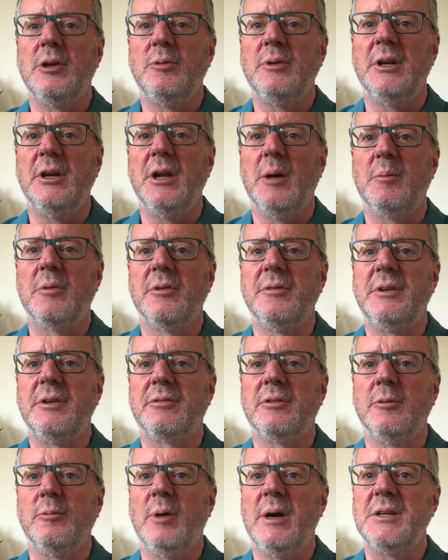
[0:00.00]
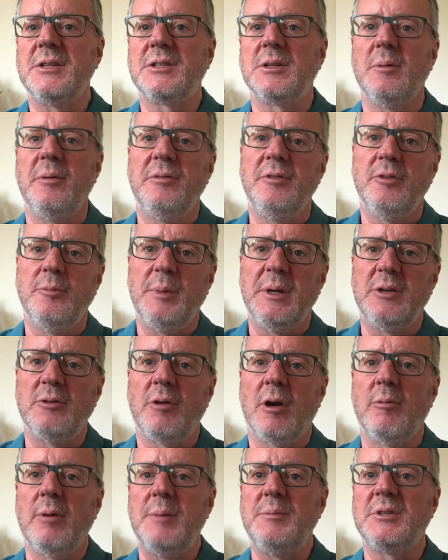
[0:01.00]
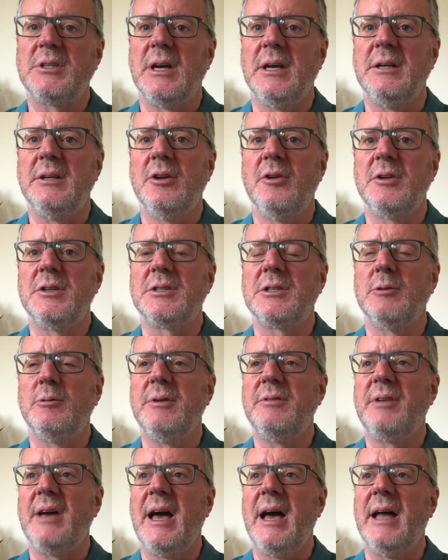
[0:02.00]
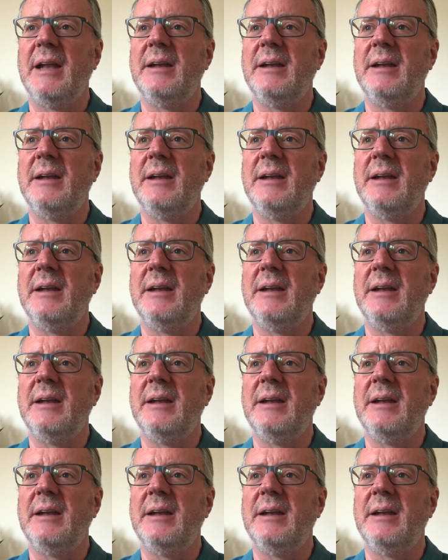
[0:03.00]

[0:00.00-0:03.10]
you in a number of different ways. Some of you have been to our website and noticed that we've